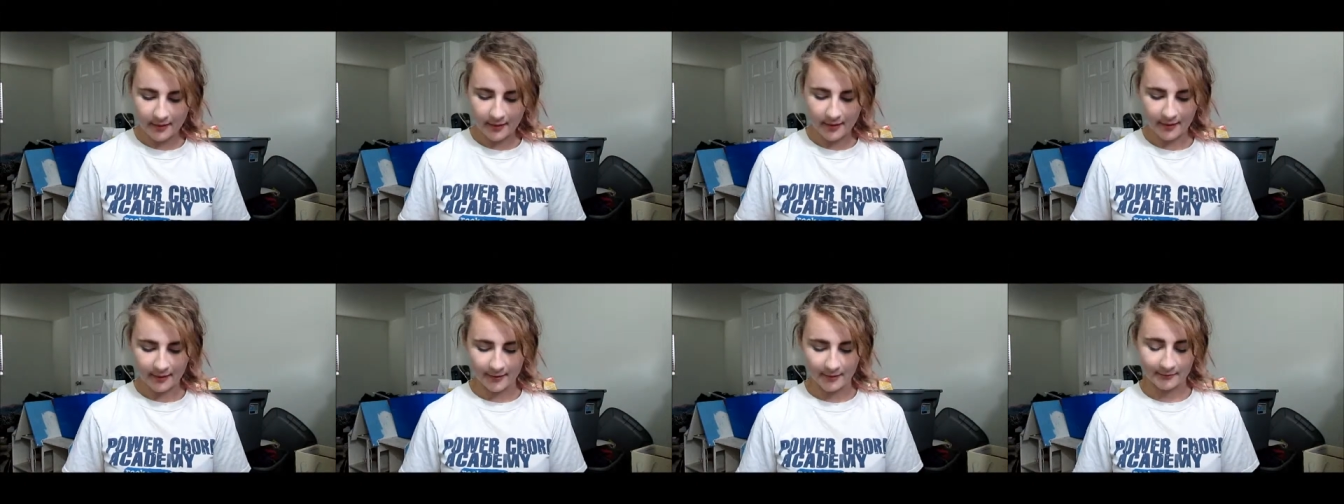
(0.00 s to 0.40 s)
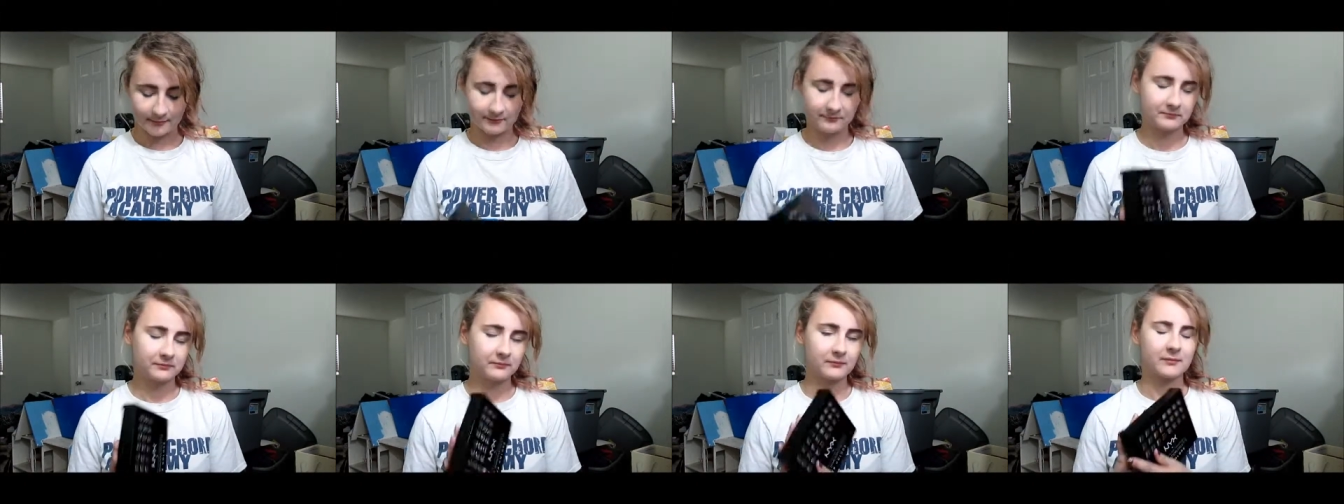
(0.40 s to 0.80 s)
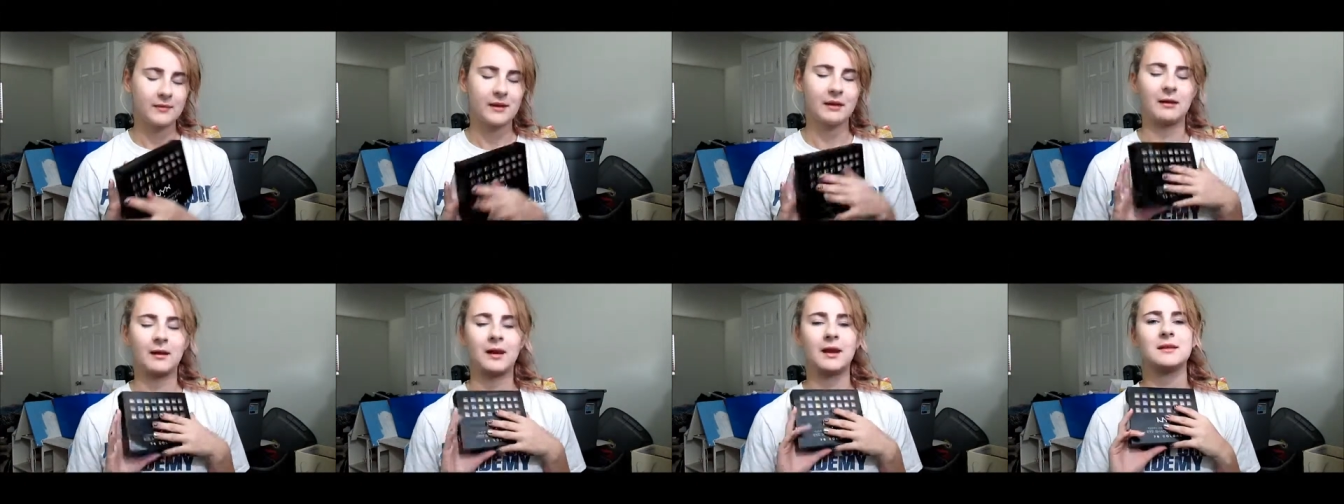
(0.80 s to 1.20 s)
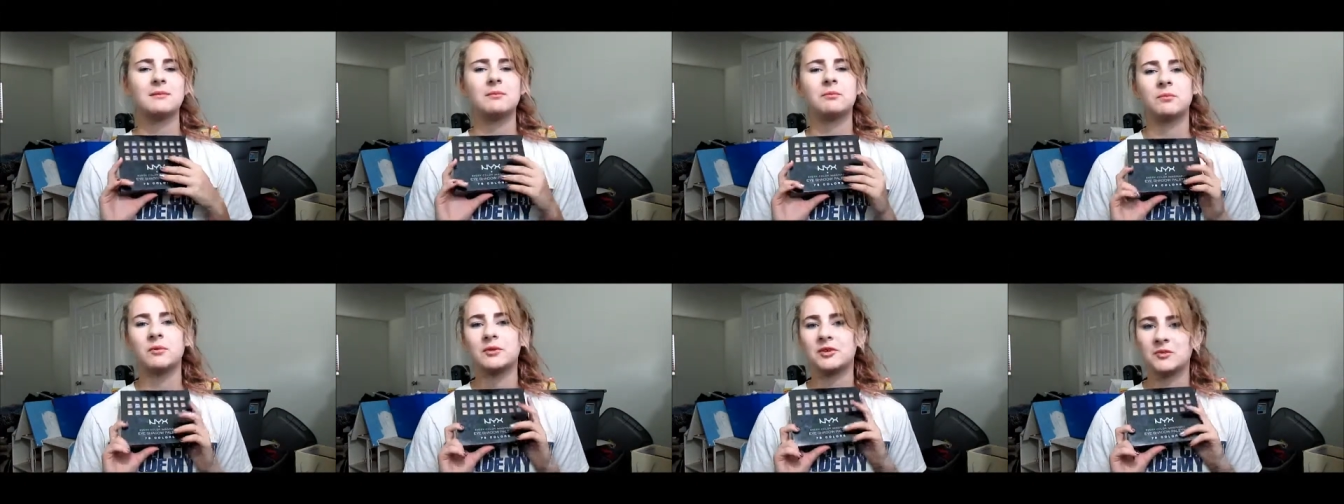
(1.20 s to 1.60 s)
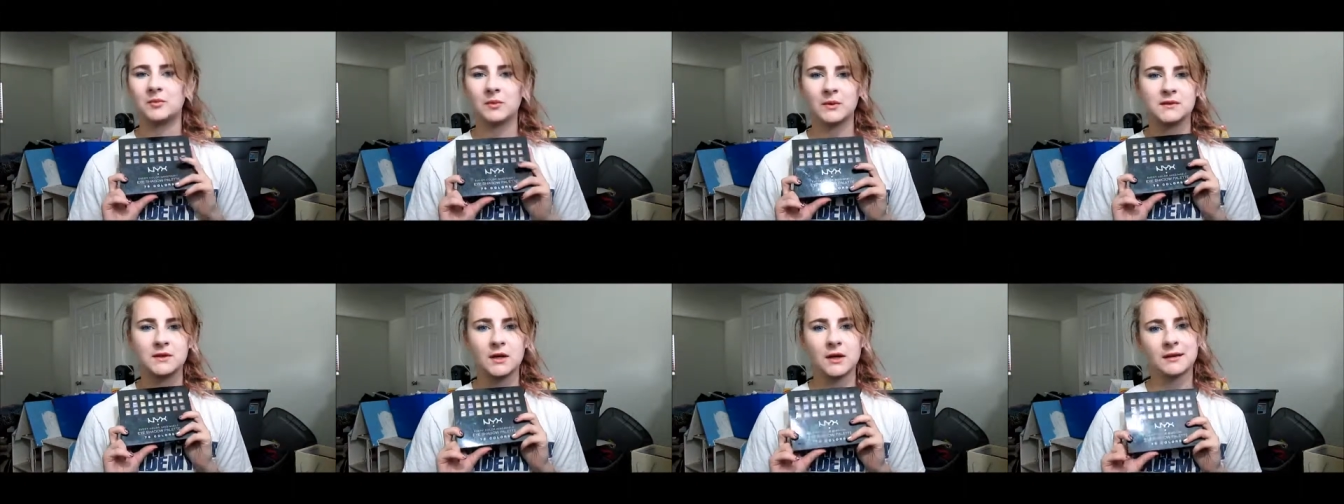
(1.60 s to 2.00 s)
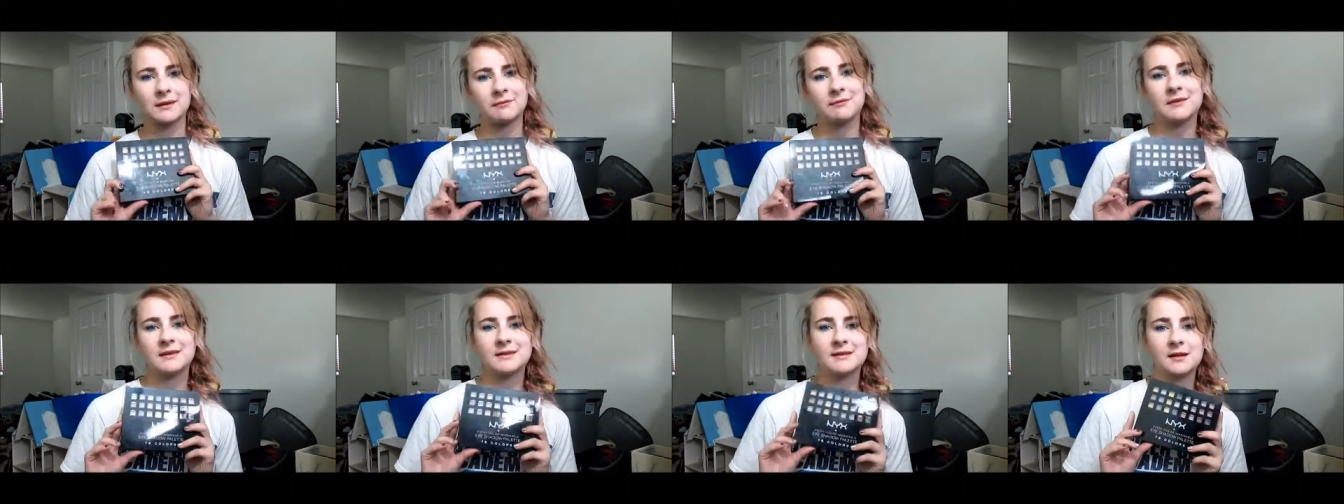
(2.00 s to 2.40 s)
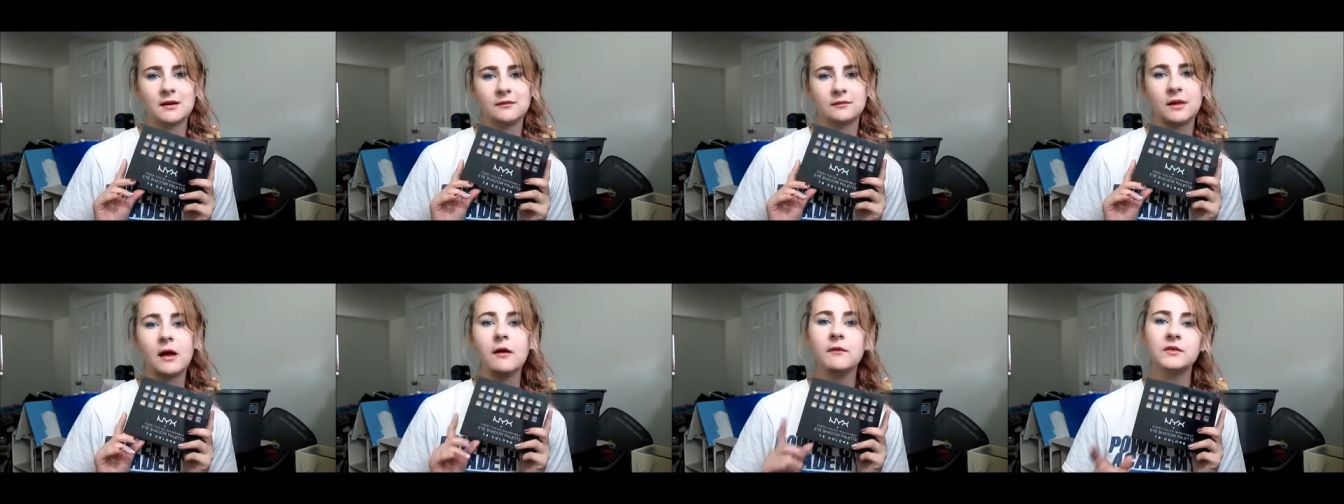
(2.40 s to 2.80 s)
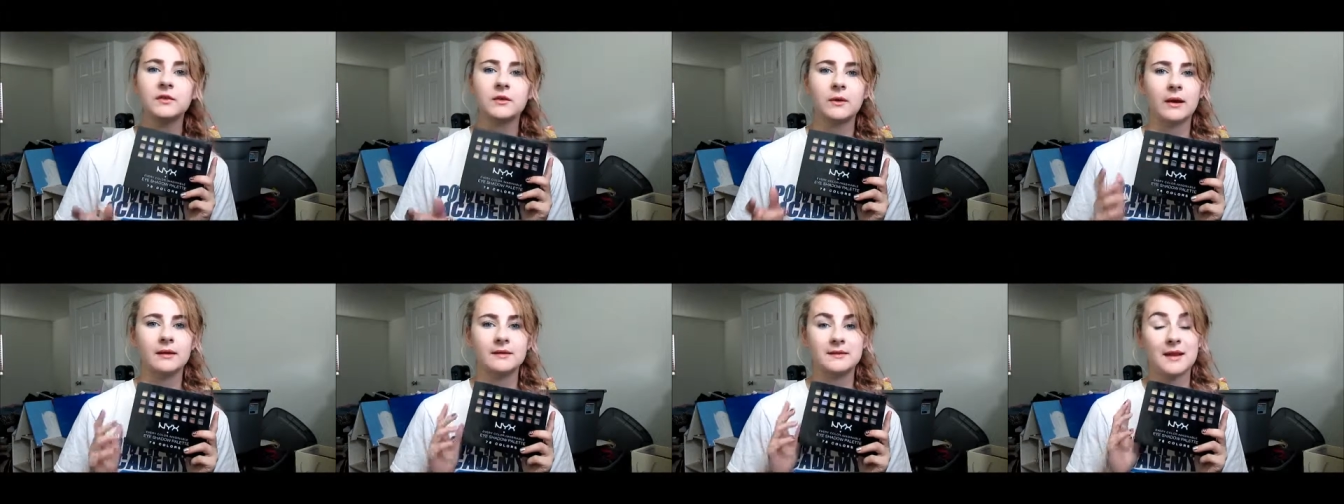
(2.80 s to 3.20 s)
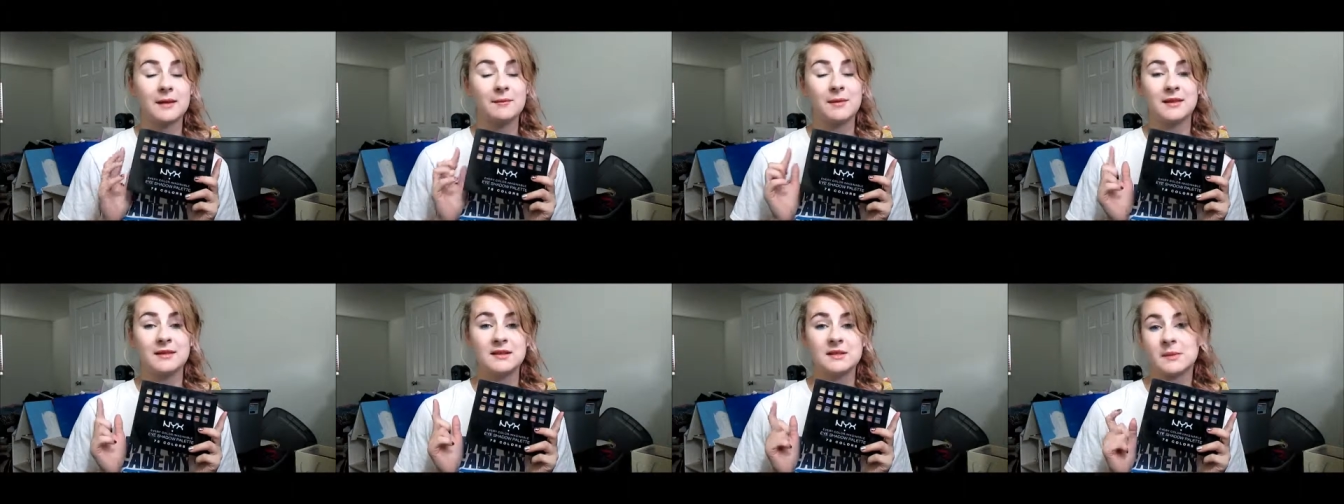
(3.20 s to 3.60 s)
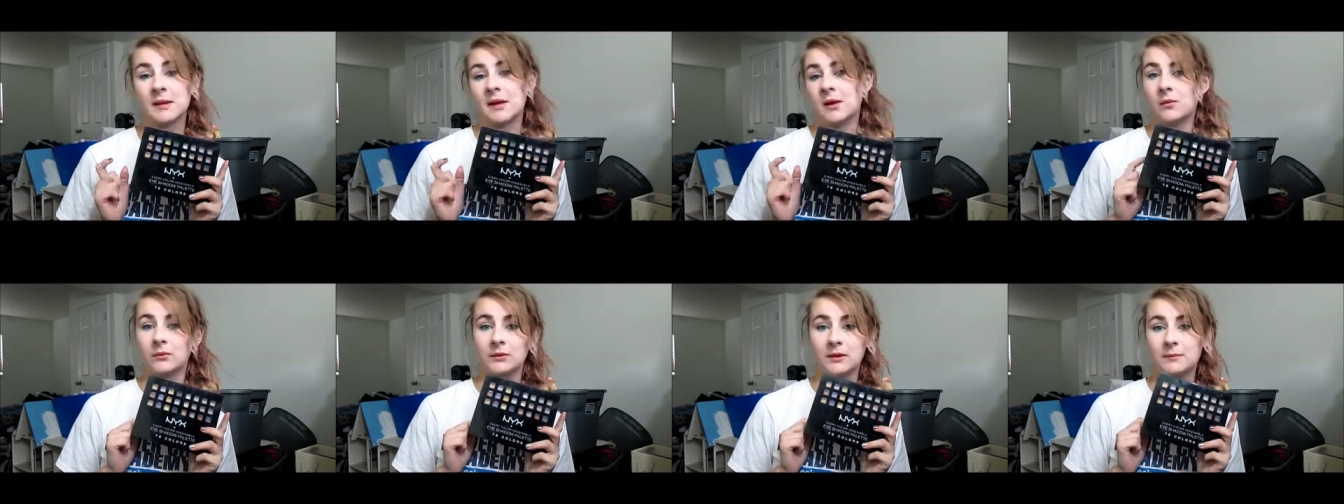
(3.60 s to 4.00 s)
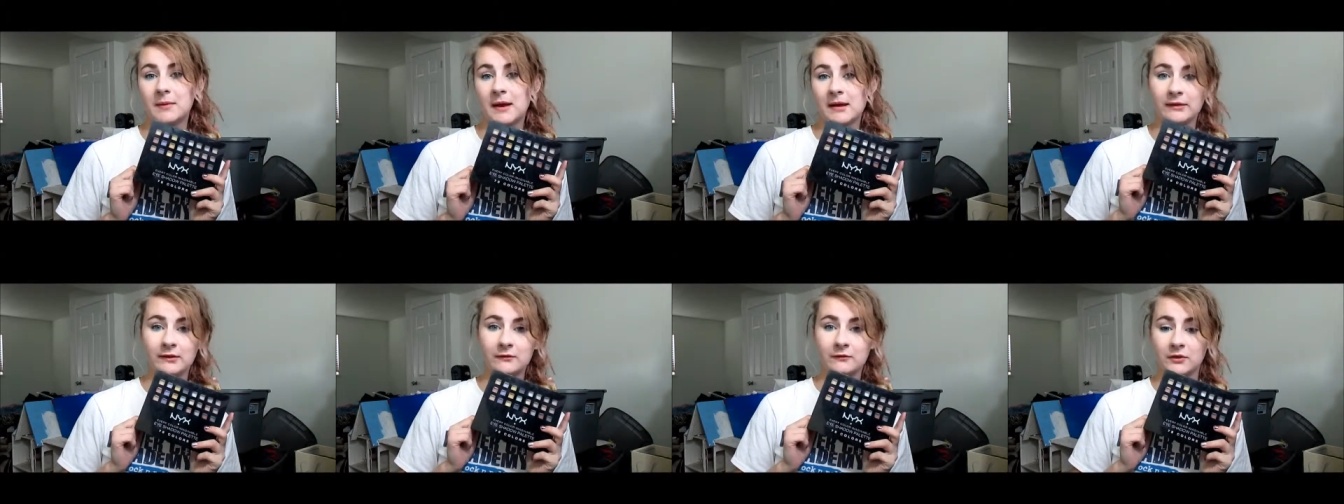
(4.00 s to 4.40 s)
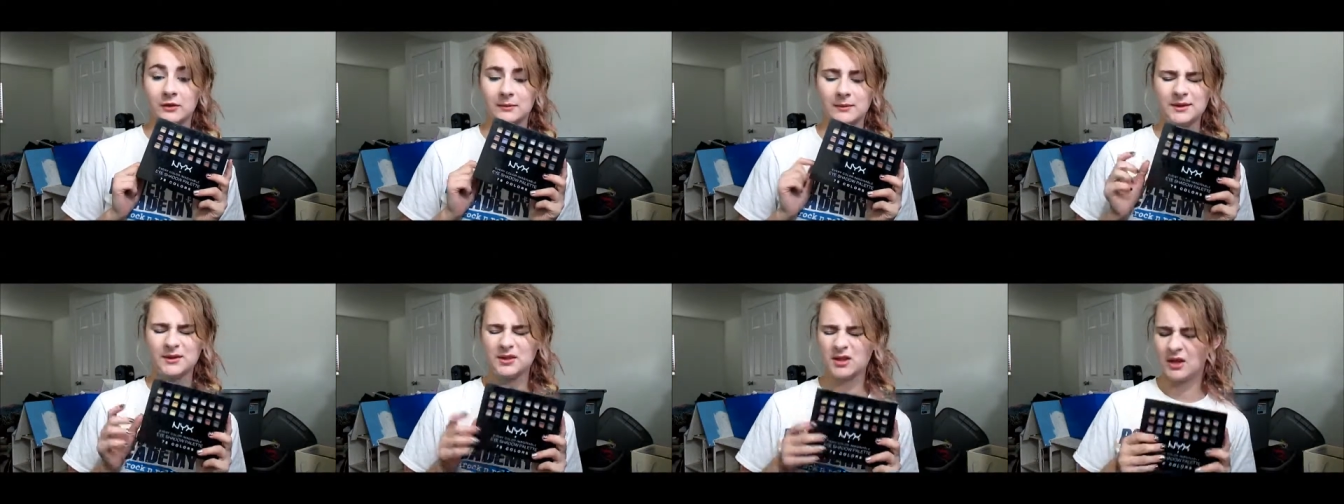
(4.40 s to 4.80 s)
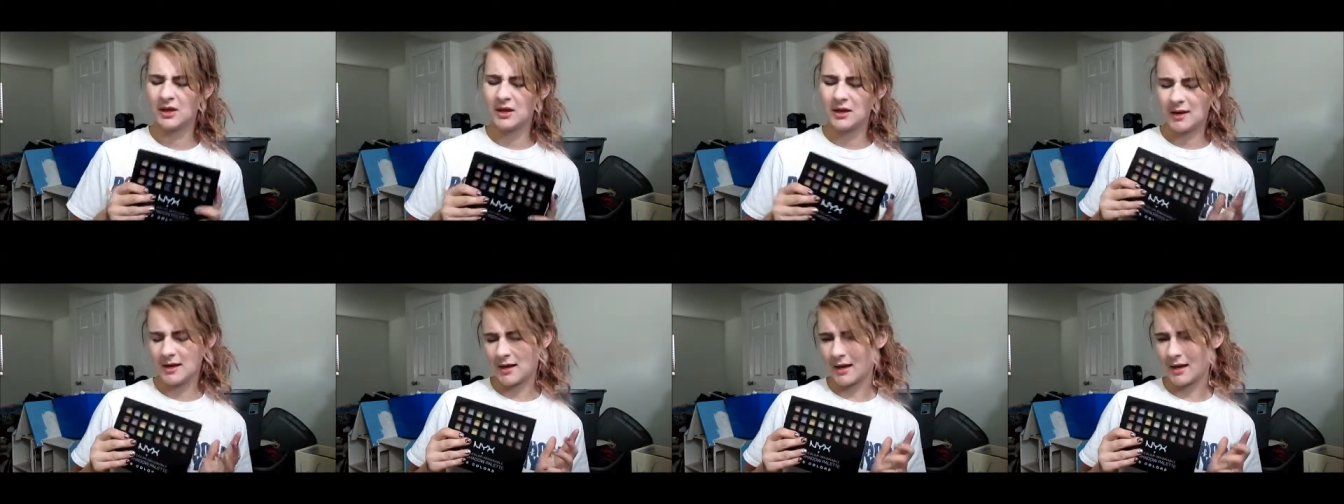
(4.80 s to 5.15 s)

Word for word: Um, and I was not giving this enough love, so I set, made this my only palette for the month,